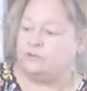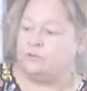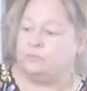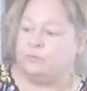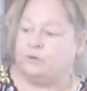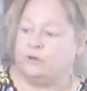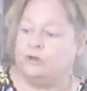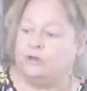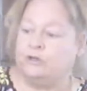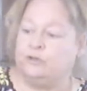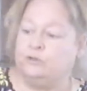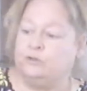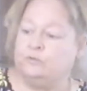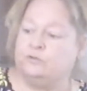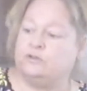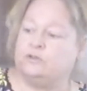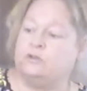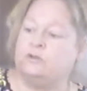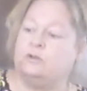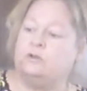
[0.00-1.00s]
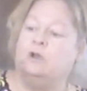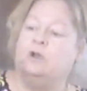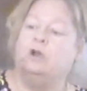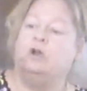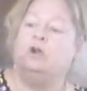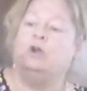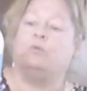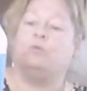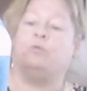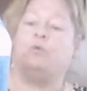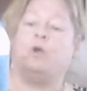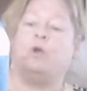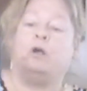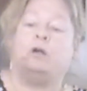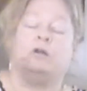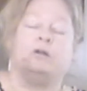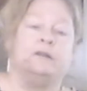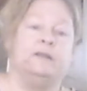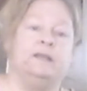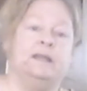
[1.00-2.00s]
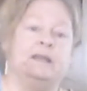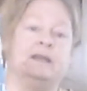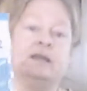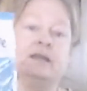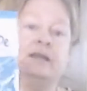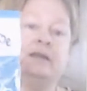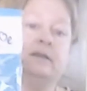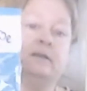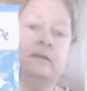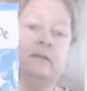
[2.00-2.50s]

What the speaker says: so we're going to use the raw organic